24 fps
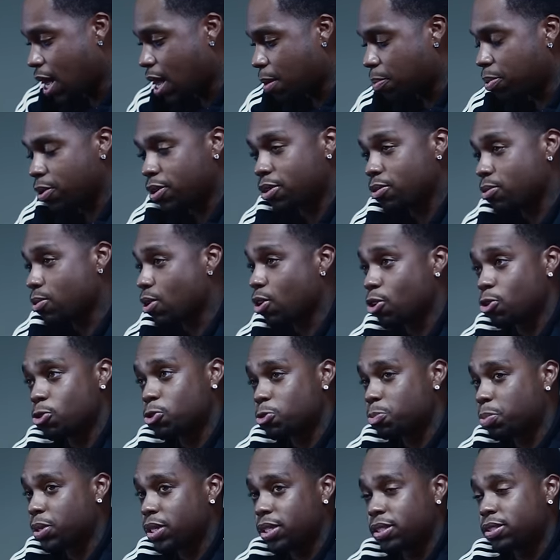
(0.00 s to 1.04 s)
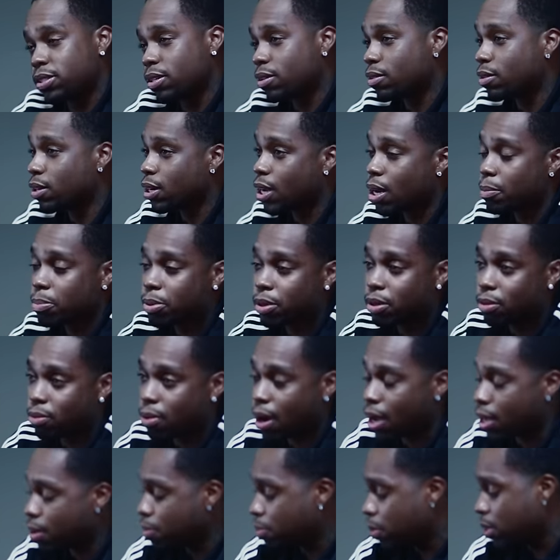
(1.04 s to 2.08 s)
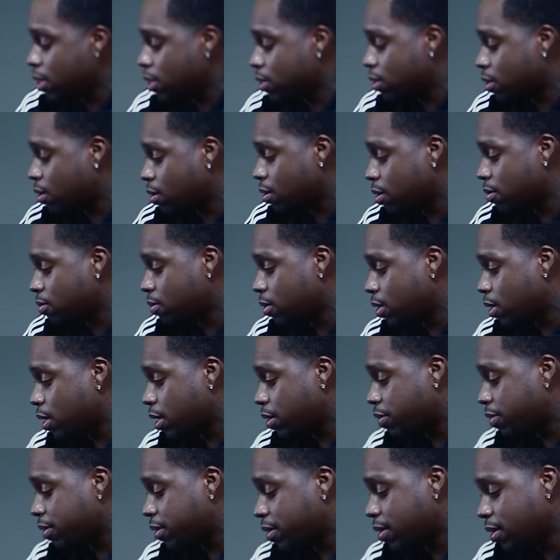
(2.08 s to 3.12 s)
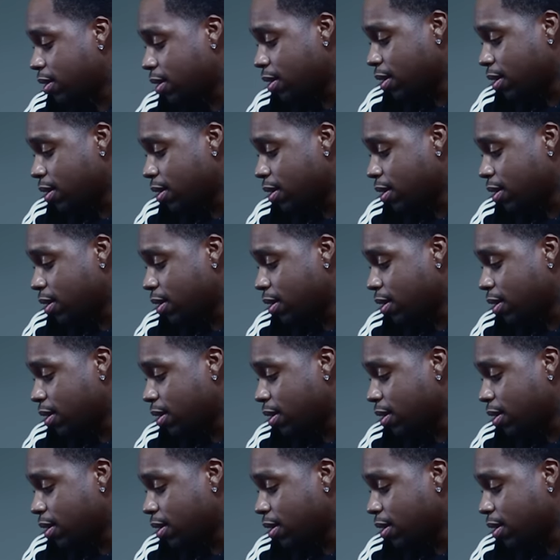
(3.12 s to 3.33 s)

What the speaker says: I put a rose piece on it. I put a white piece on it, whatever.